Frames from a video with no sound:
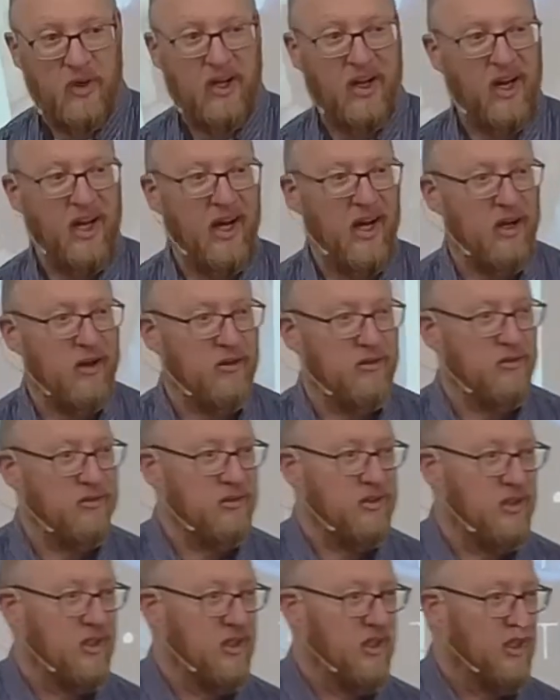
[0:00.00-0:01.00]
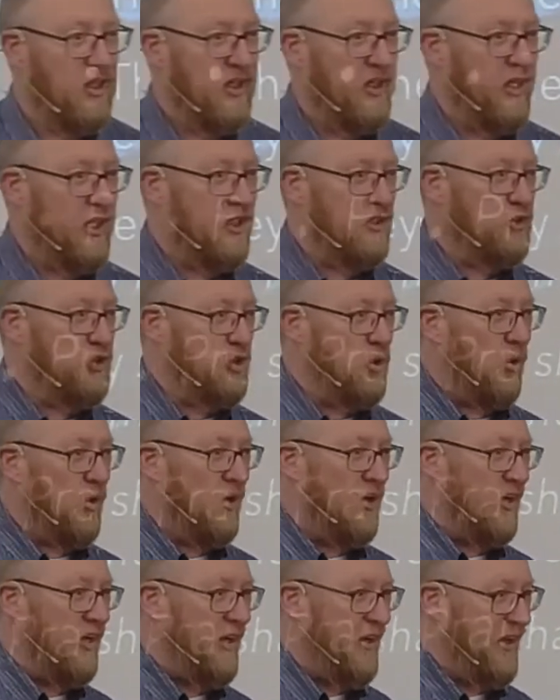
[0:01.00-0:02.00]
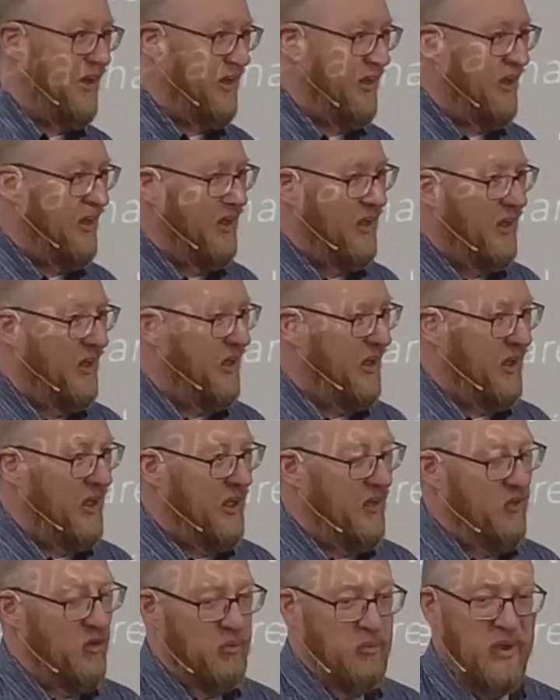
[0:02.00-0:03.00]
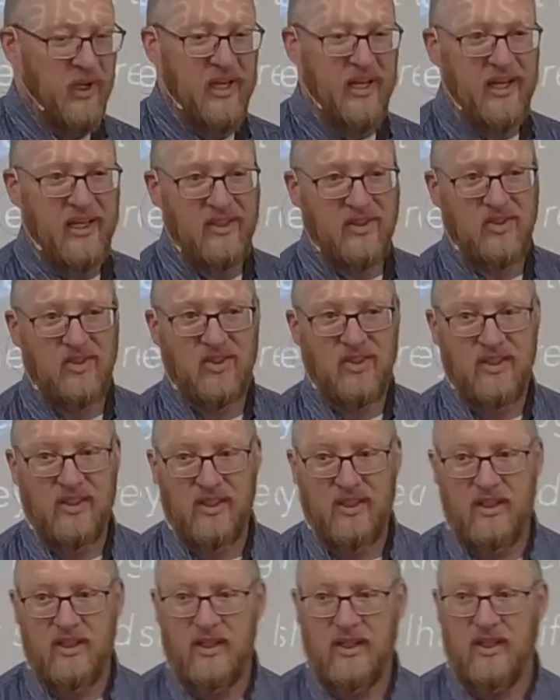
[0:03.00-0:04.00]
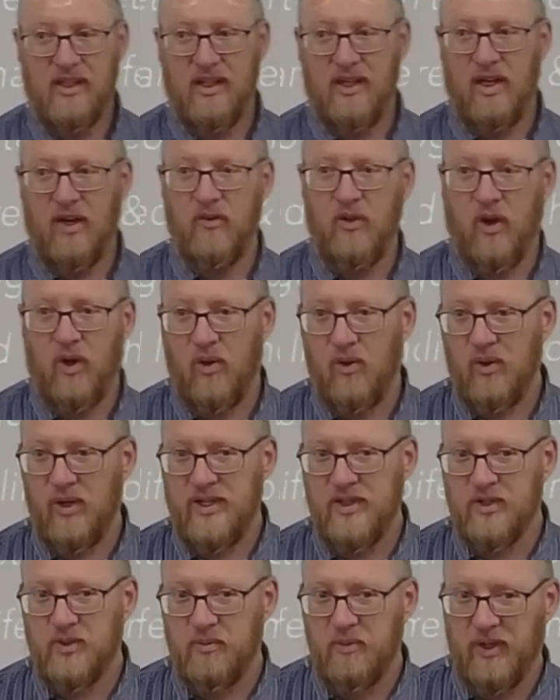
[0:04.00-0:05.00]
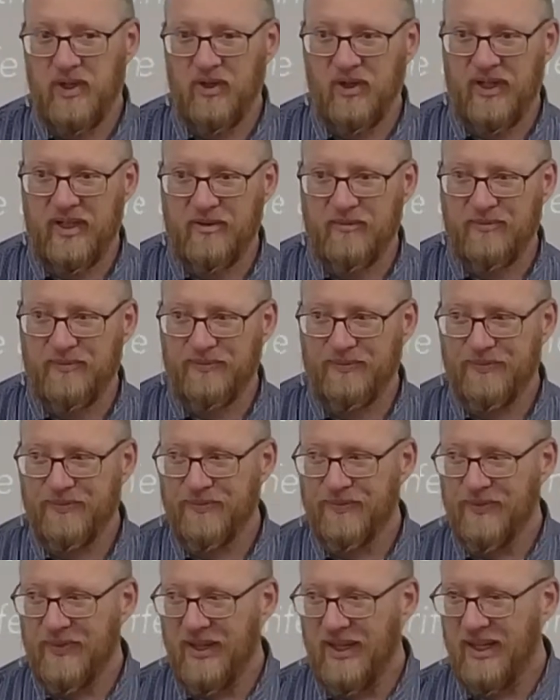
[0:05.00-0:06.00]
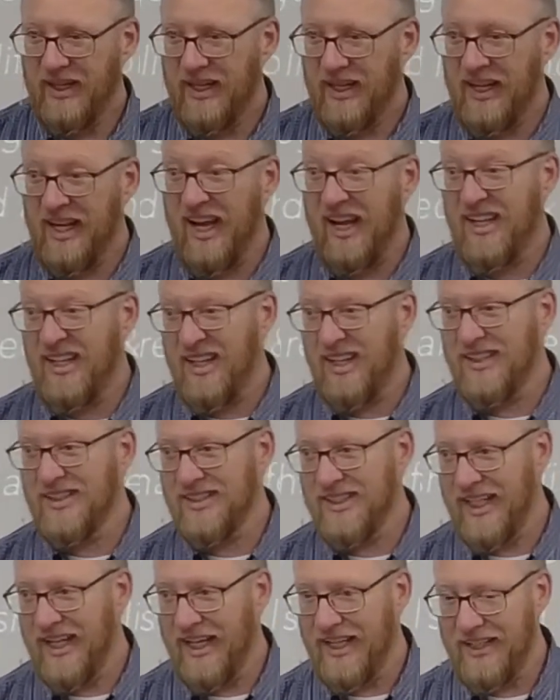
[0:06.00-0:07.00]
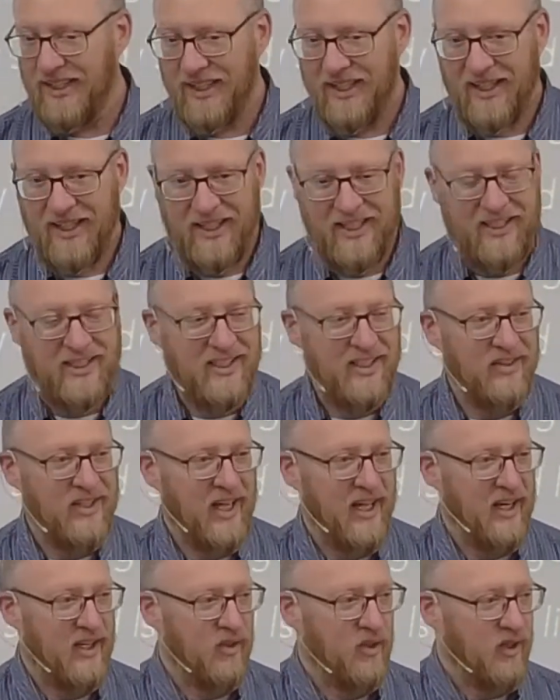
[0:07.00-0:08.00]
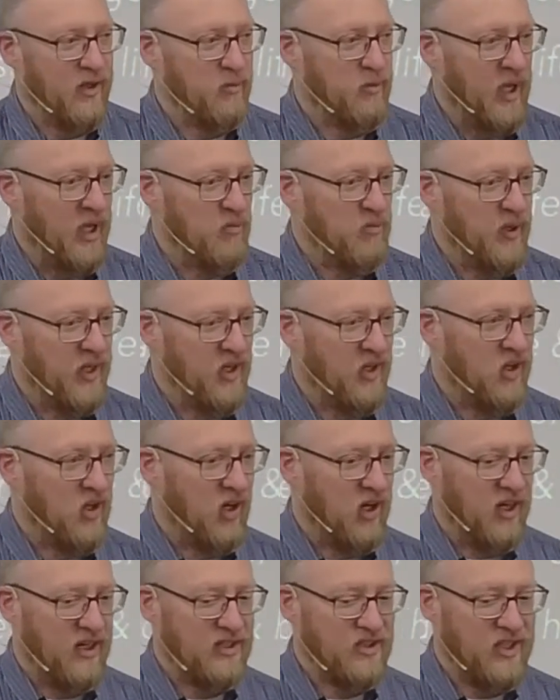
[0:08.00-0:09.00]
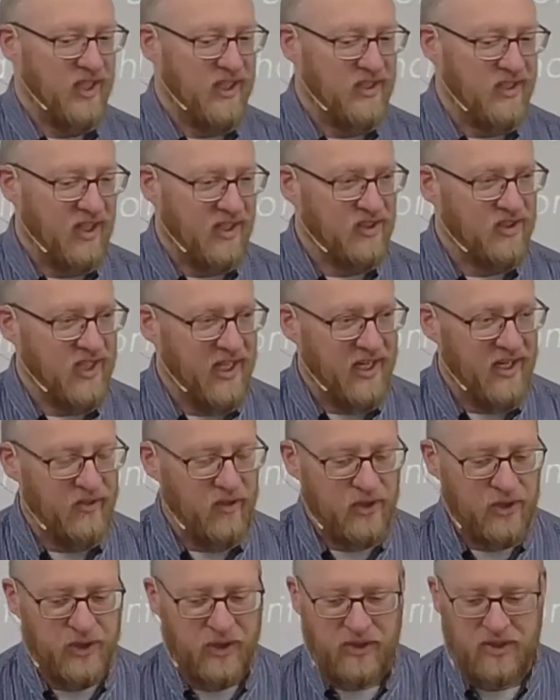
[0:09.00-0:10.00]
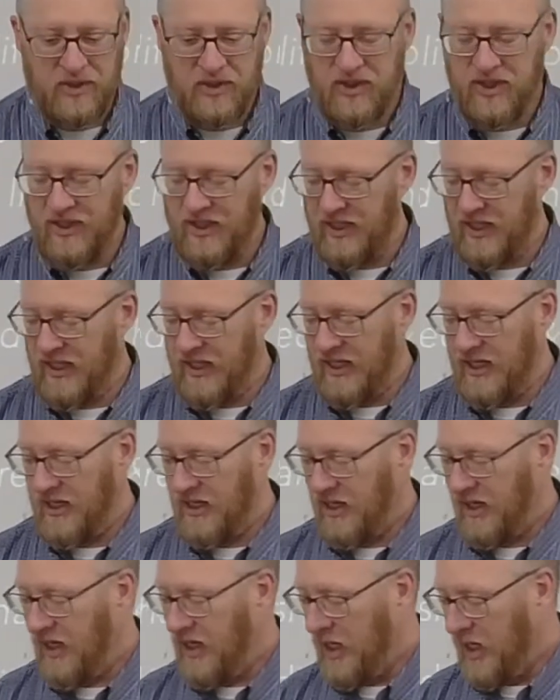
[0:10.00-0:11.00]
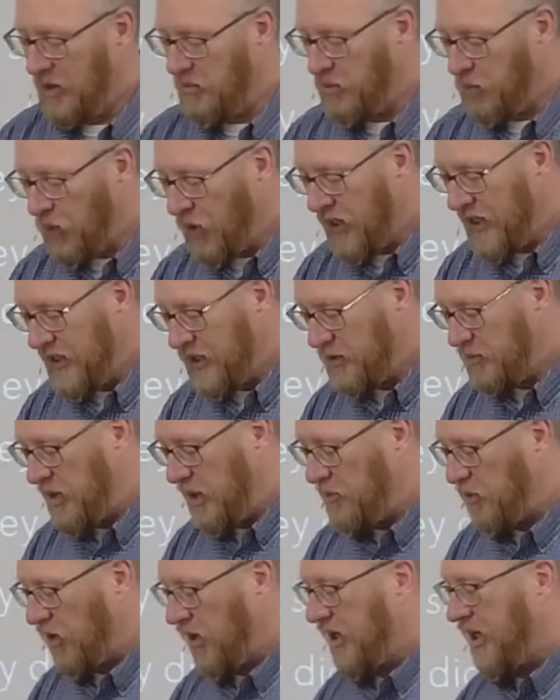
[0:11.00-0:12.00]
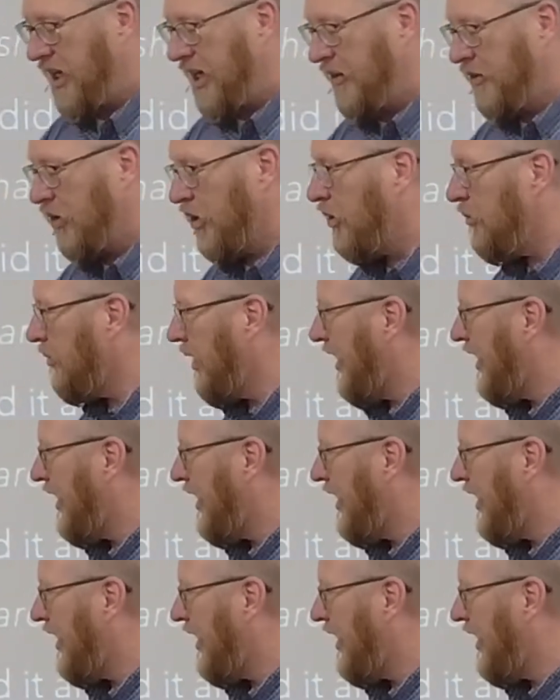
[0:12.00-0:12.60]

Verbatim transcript: love and joy and the peace of the Holy Spirit. God does that. He did that in, at Pentecost. He does that in the church today. He brings people together who might